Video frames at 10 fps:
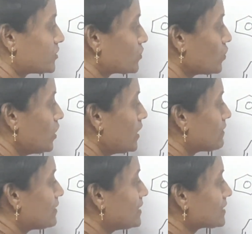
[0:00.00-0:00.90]
So
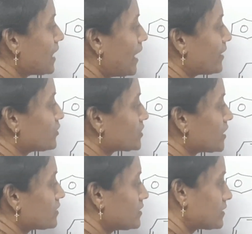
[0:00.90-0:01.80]
this hydrogen
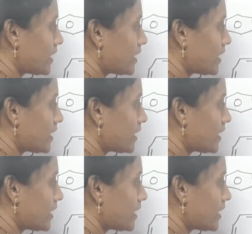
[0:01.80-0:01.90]
and this